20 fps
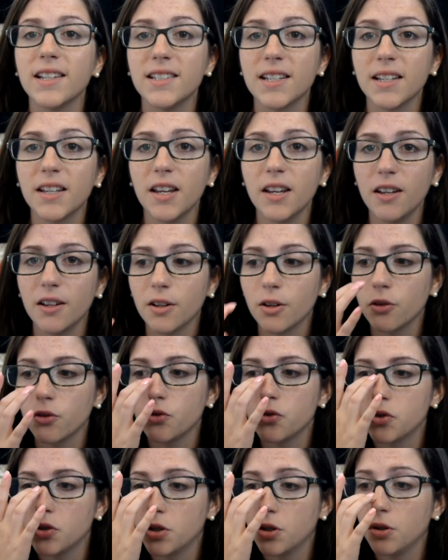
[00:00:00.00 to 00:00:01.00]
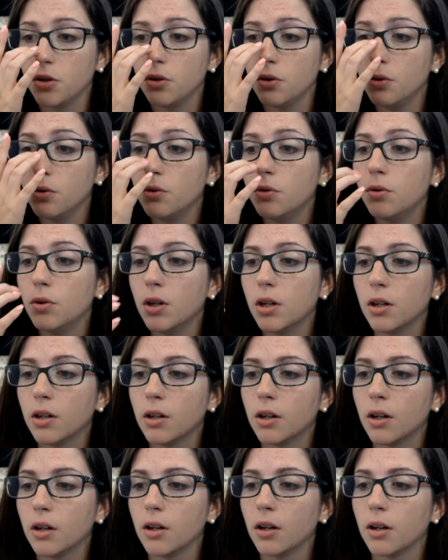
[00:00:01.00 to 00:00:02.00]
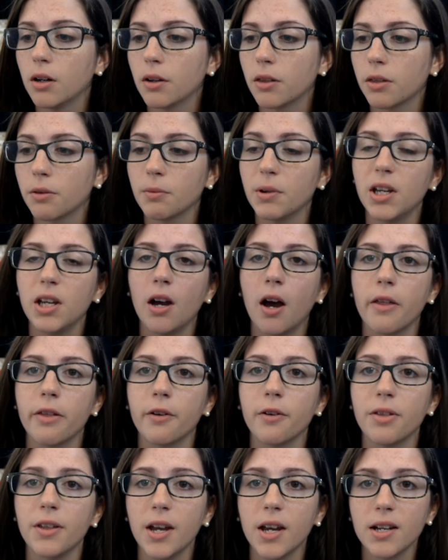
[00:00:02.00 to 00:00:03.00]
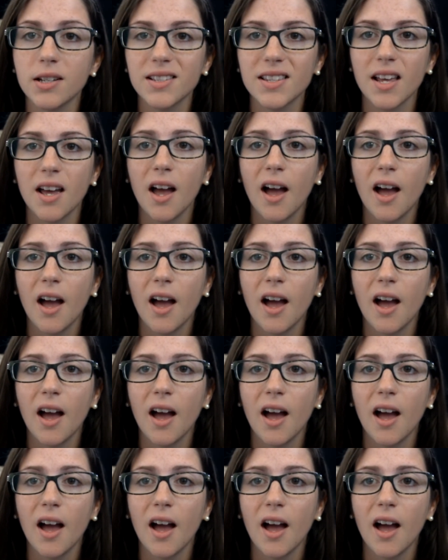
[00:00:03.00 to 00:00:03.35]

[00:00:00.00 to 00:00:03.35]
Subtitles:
did get 3 other things